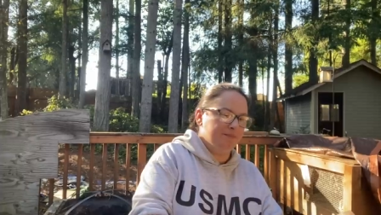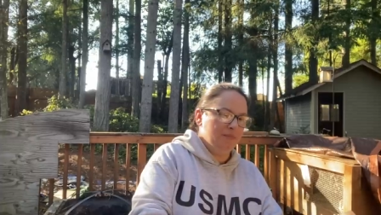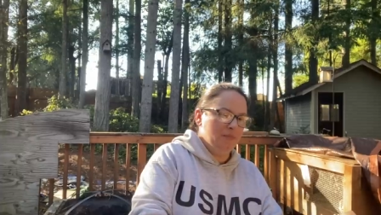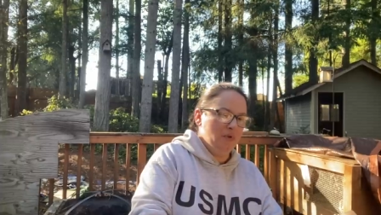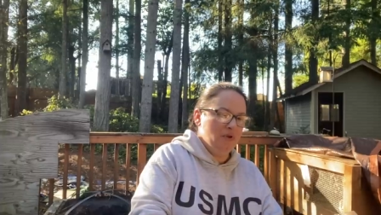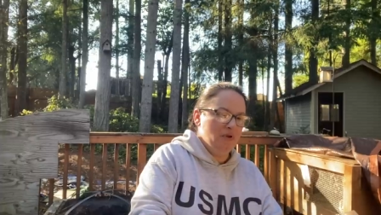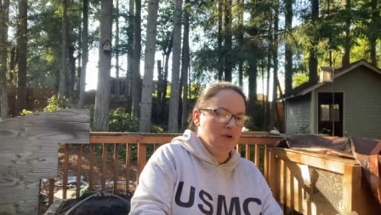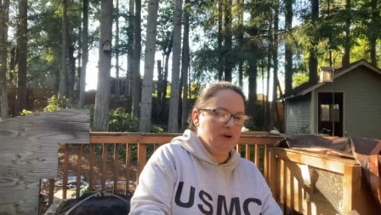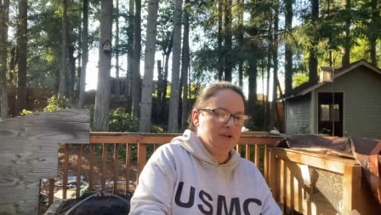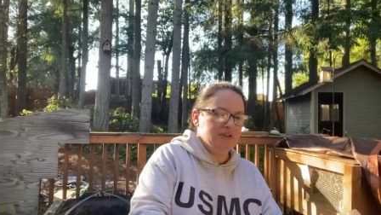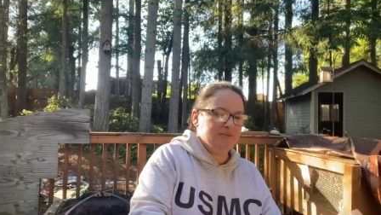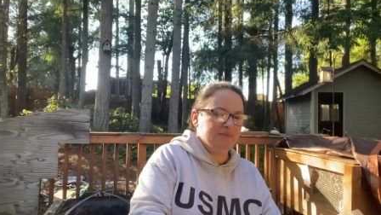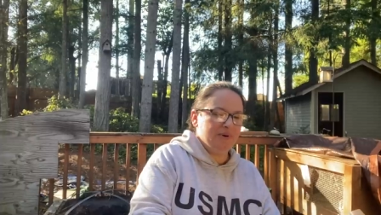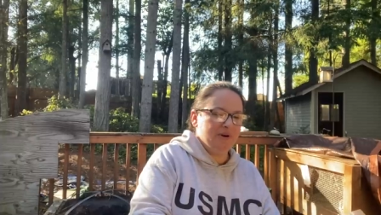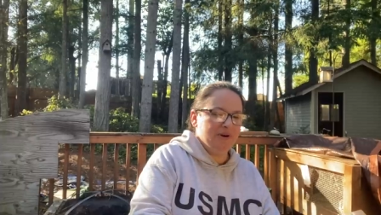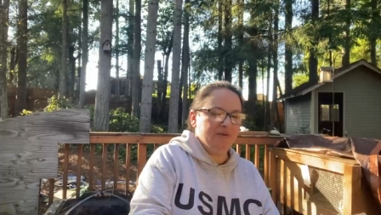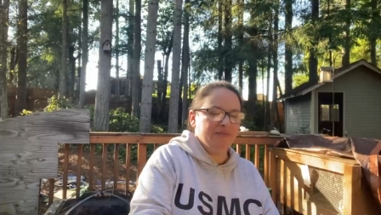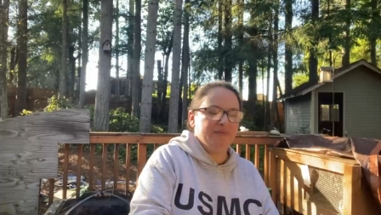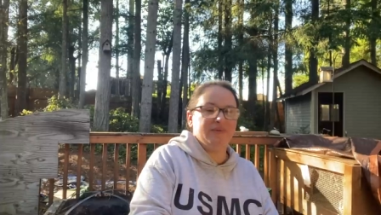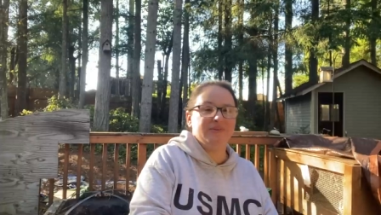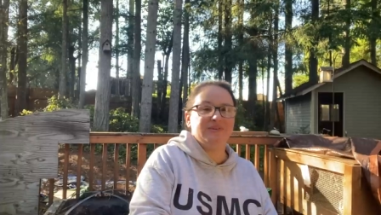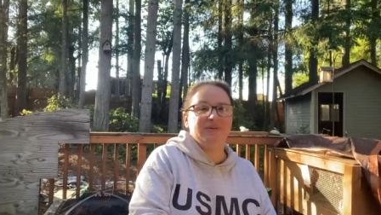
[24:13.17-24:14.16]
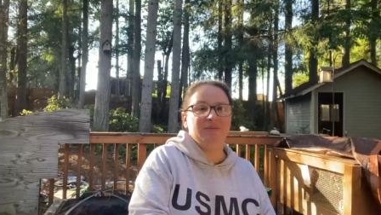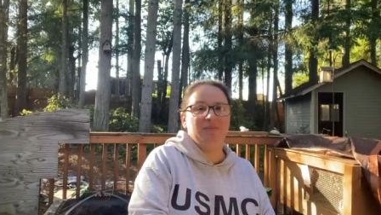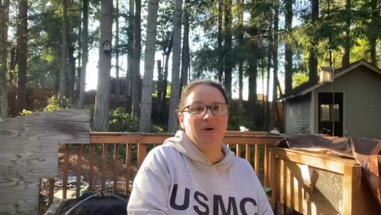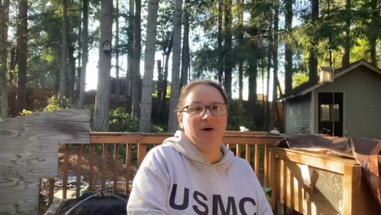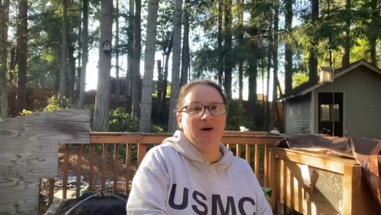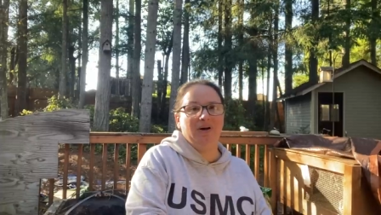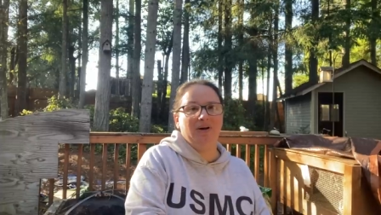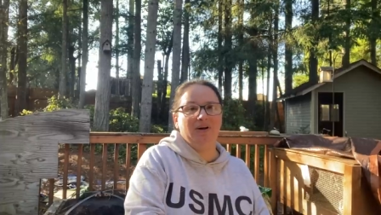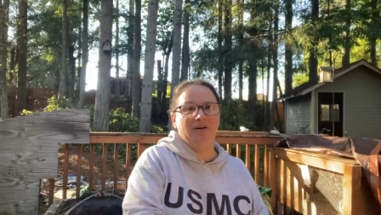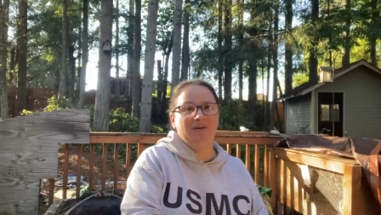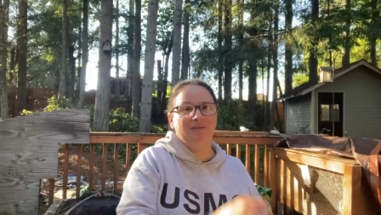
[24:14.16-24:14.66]
Are you guys ready for some
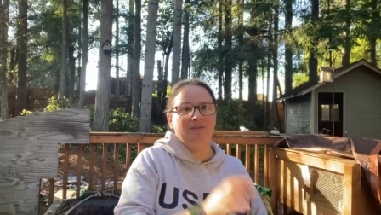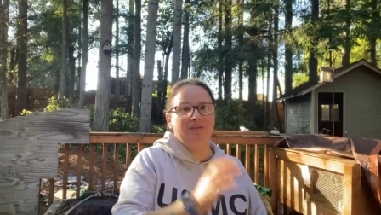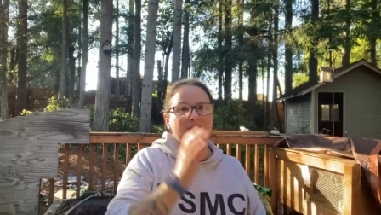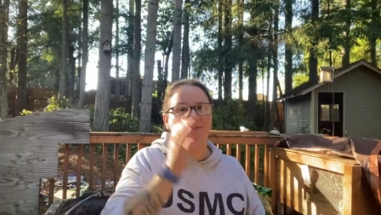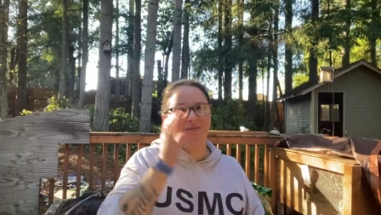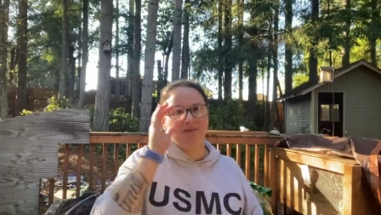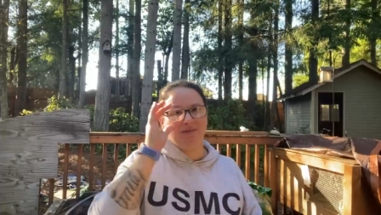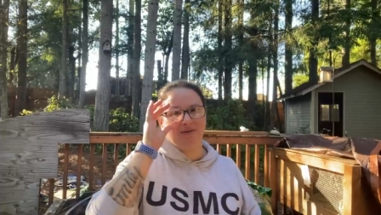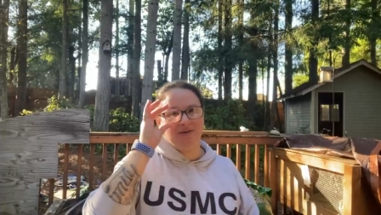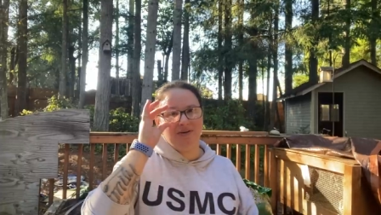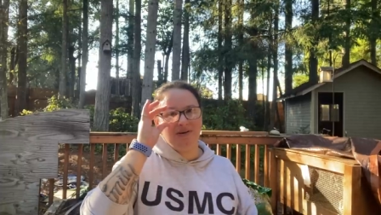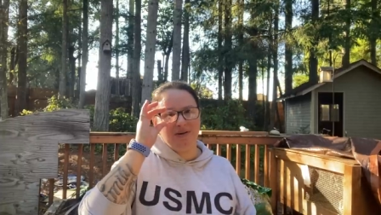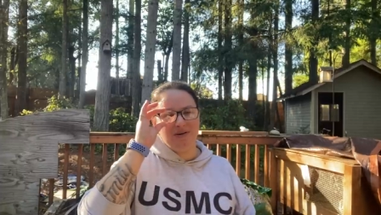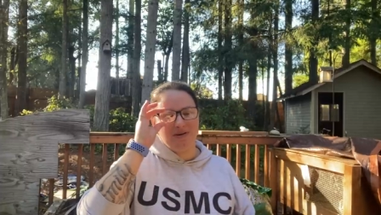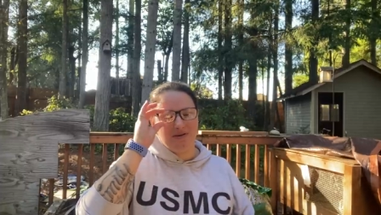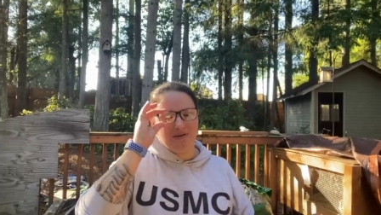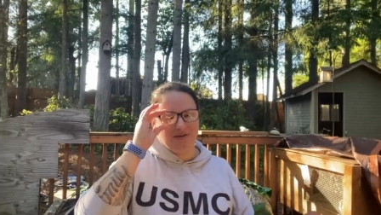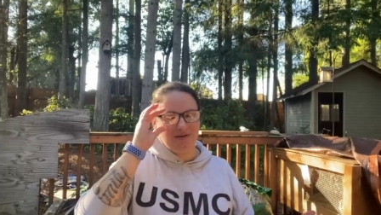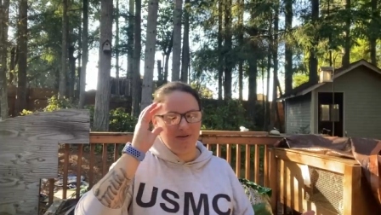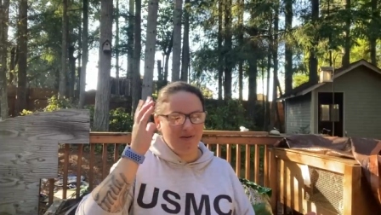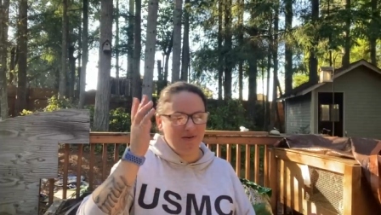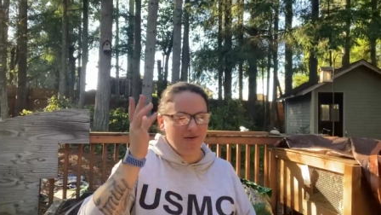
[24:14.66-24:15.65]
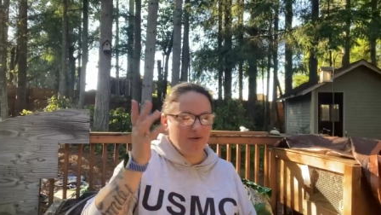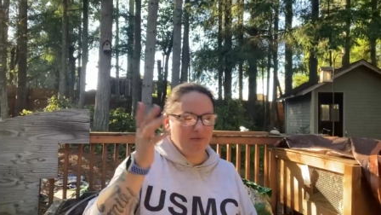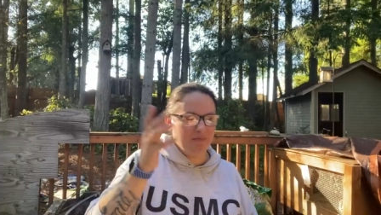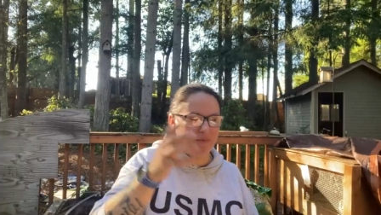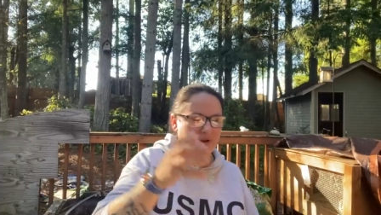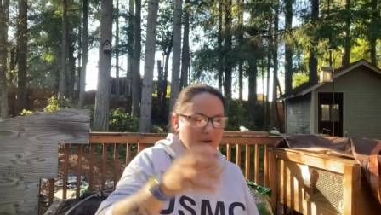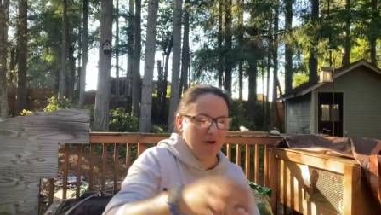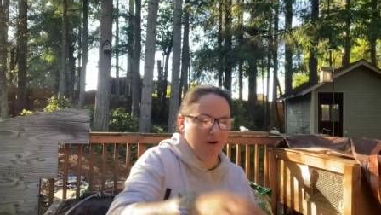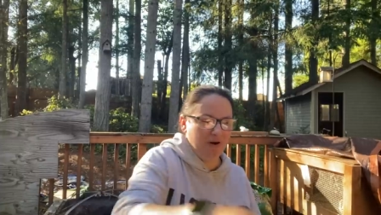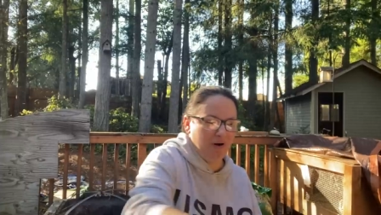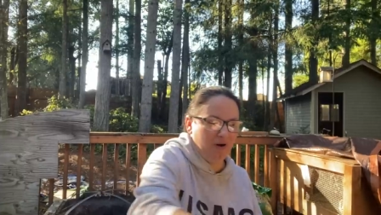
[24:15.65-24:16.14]
haul? Because you know
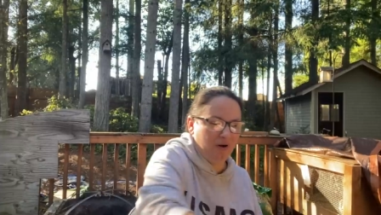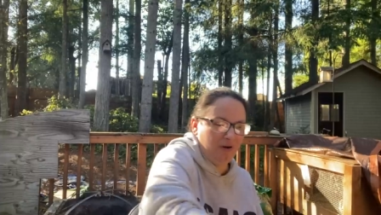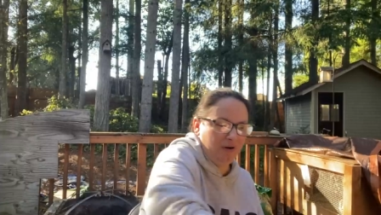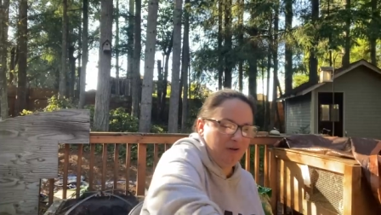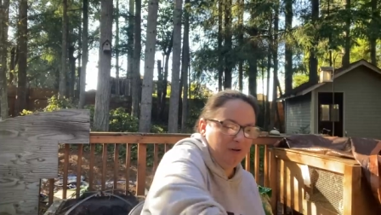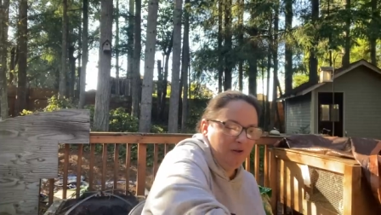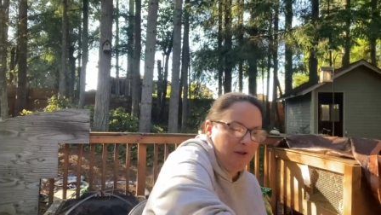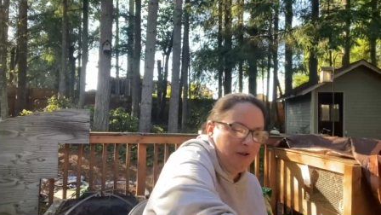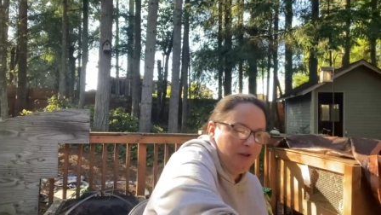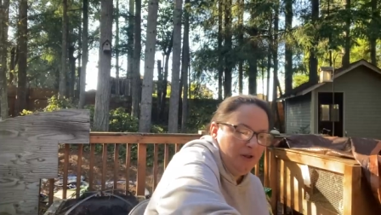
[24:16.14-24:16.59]
me and haul.